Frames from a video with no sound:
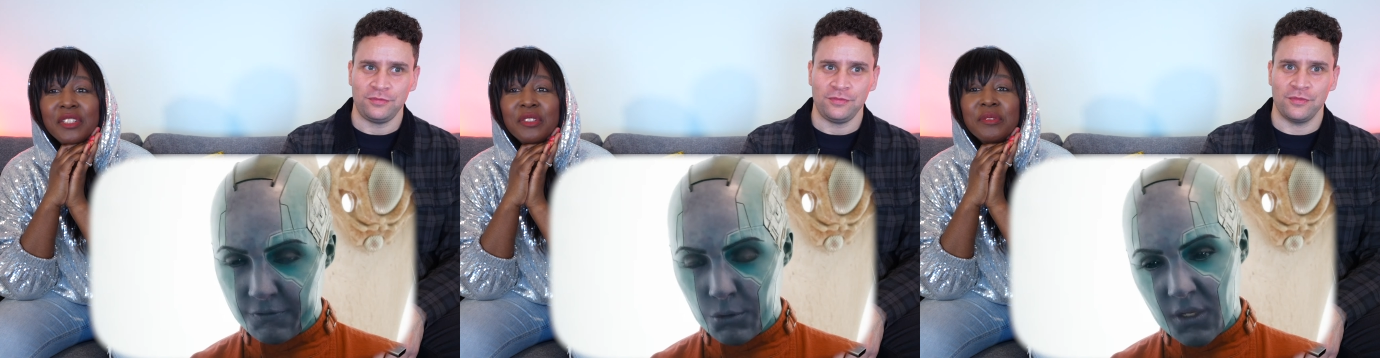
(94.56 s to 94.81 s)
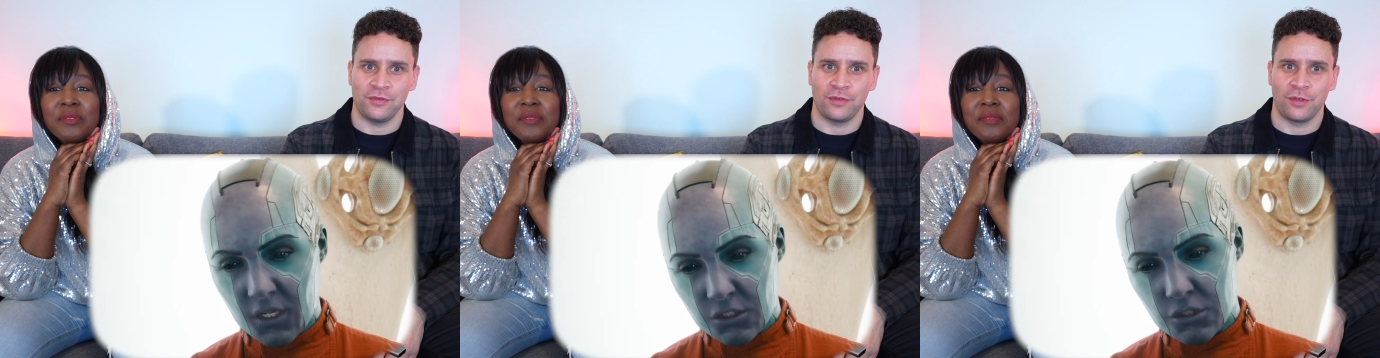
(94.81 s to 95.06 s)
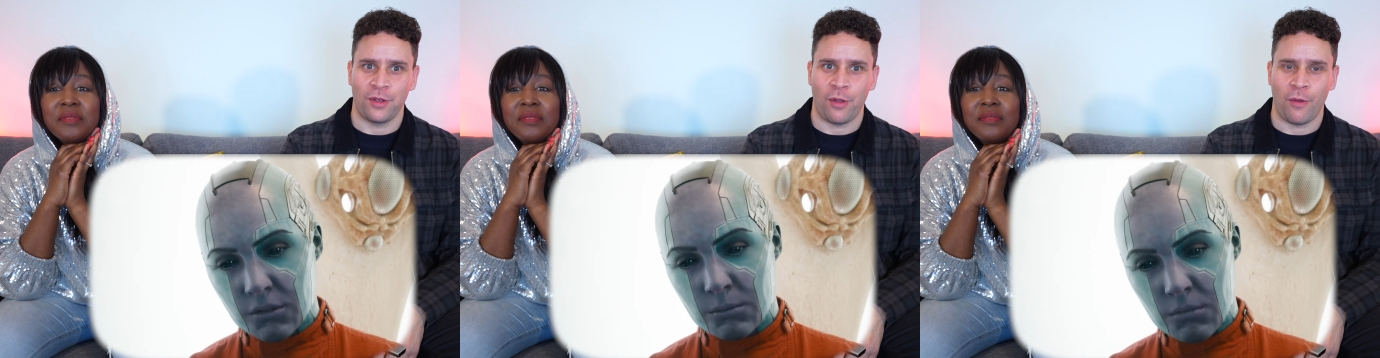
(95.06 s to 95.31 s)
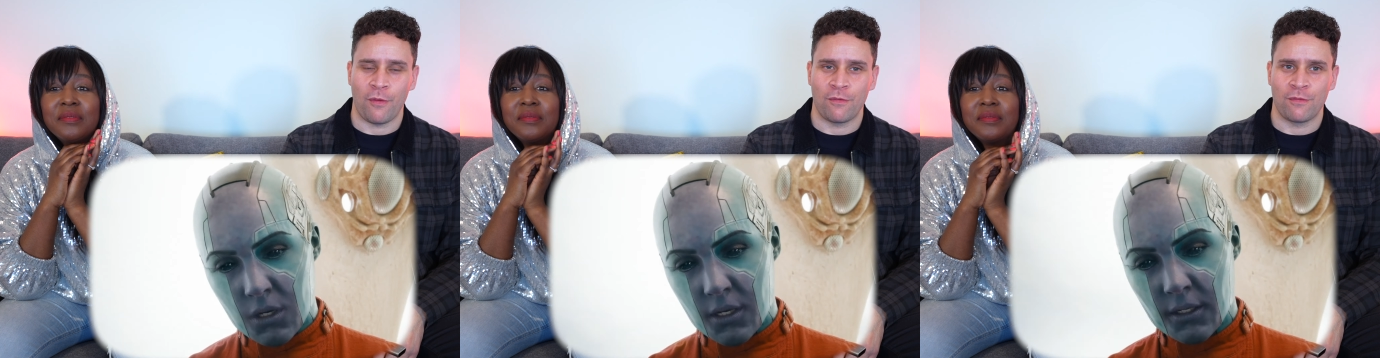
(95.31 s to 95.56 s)

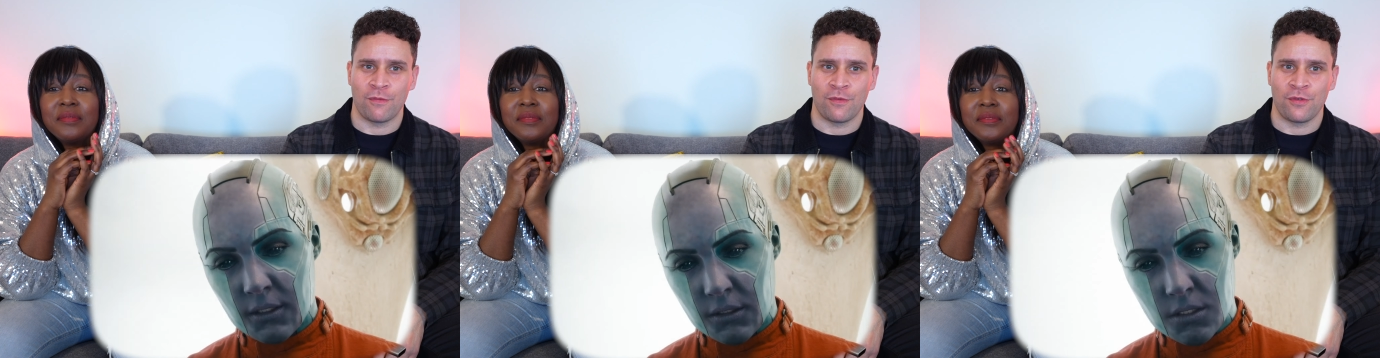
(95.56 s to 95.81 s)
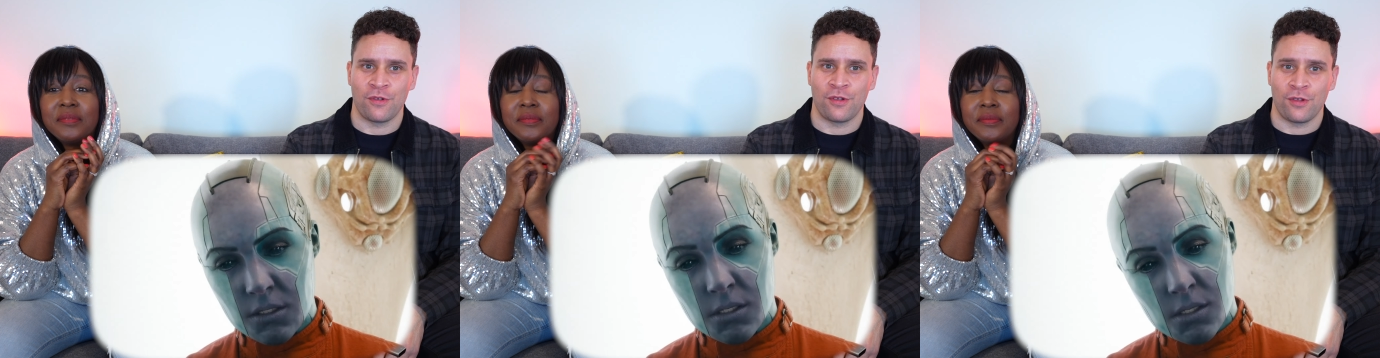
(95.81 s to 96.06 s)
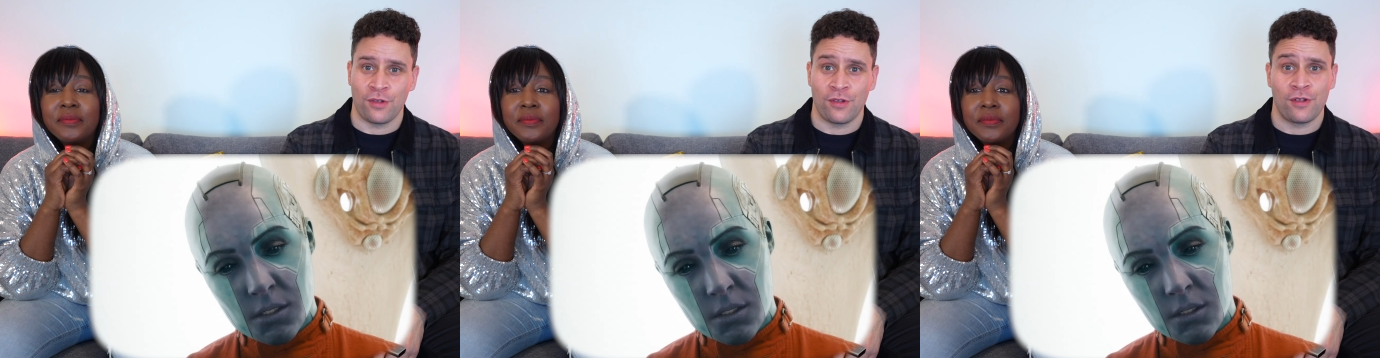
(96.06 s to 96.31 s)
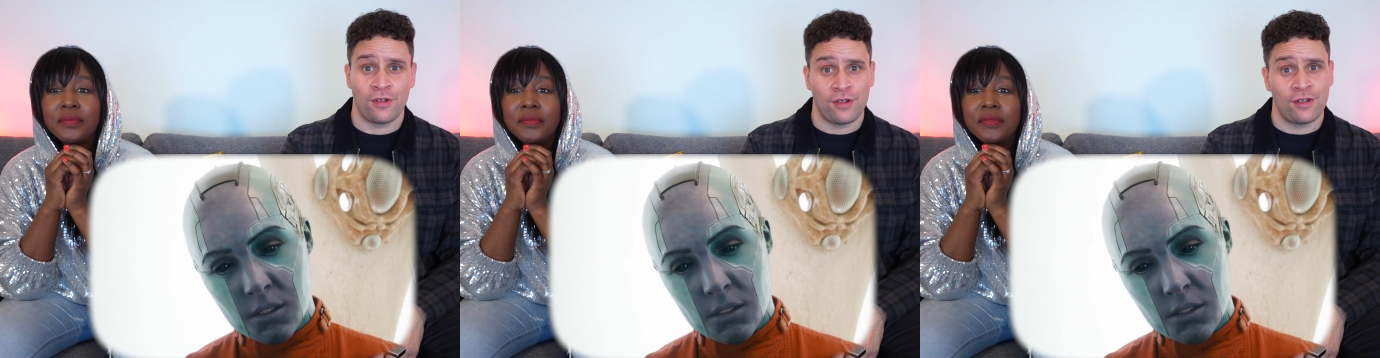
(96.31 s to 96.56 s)
Speaker 1: information, but
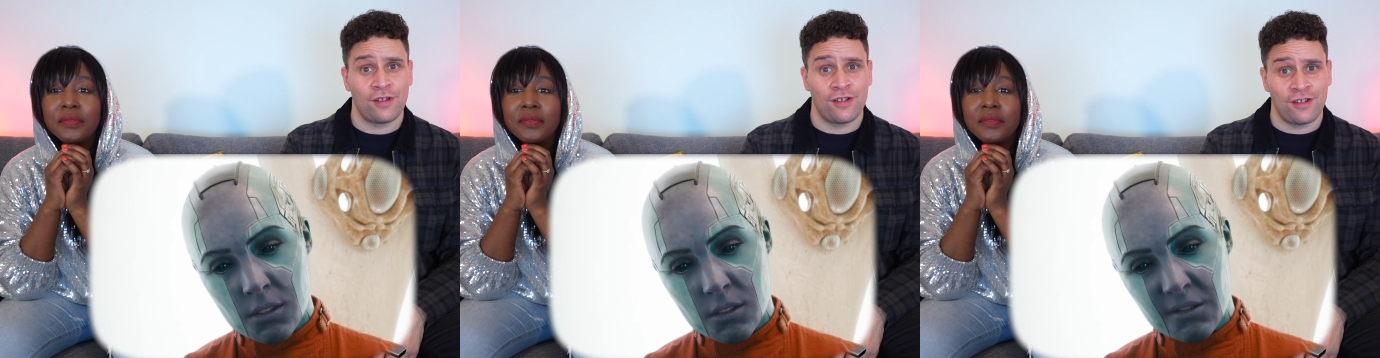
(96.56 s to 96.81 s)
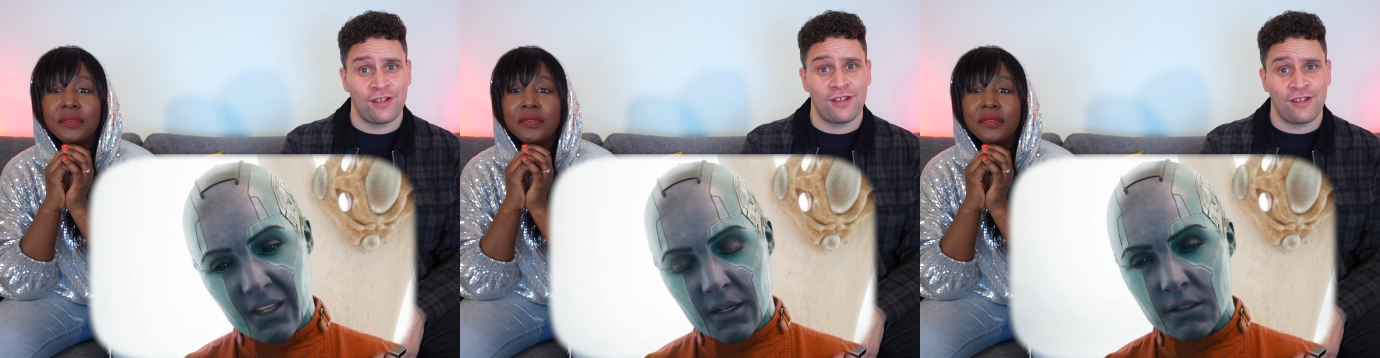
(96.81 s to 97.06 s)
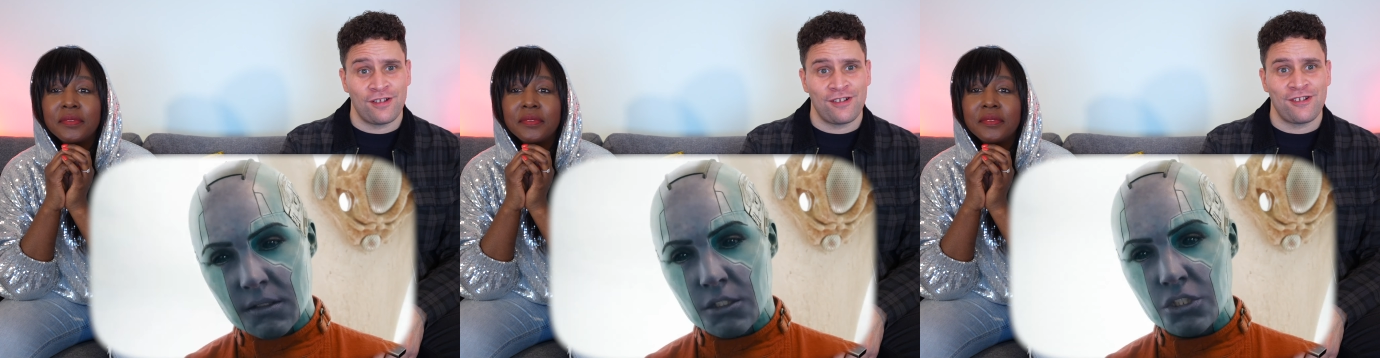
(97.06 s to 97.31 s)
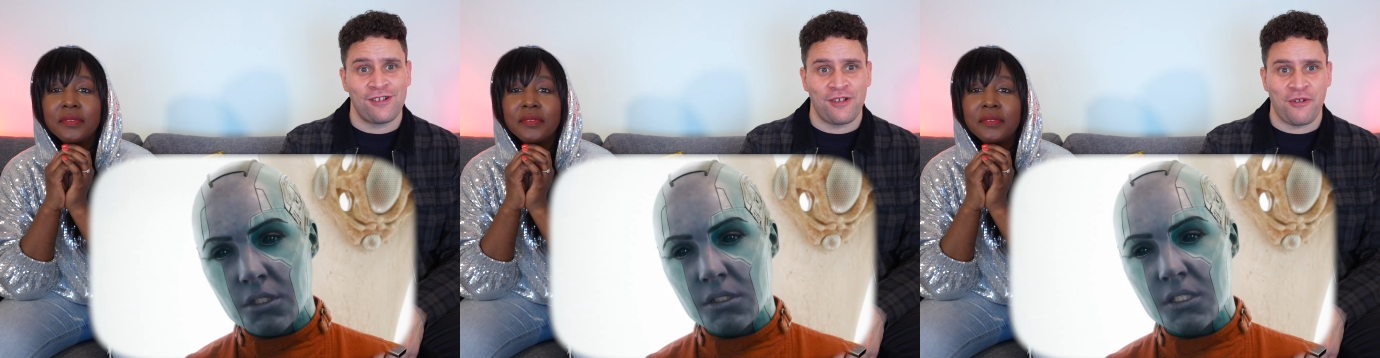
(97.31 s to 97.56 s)
that is the
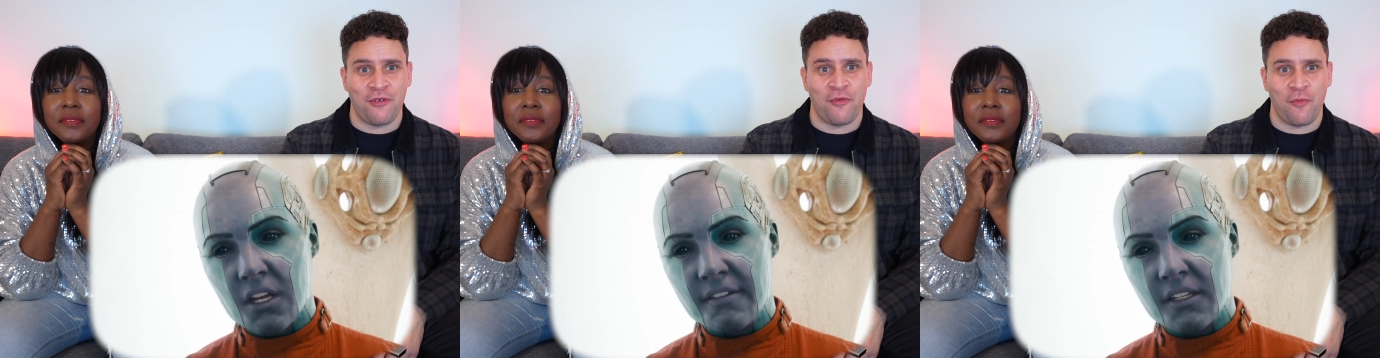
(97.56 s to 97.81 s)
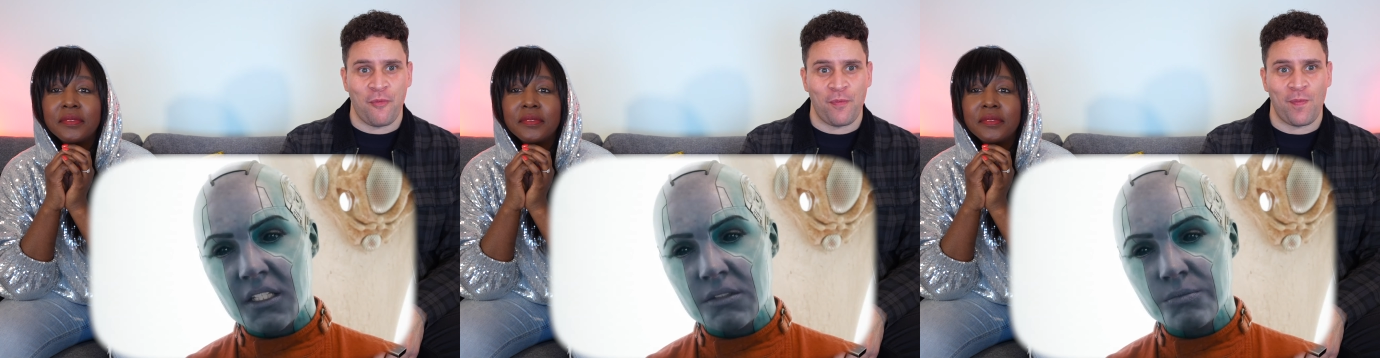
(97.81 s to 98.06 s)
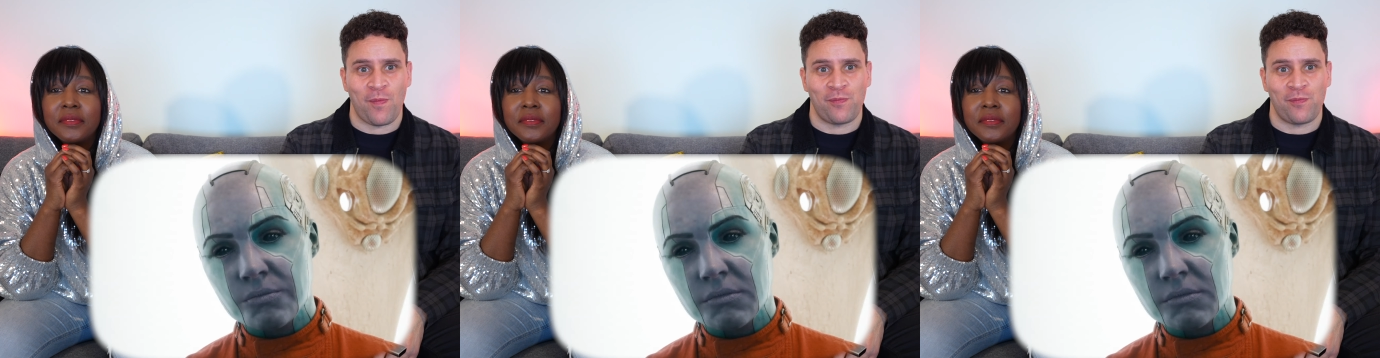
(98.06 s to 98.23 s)
gist of it.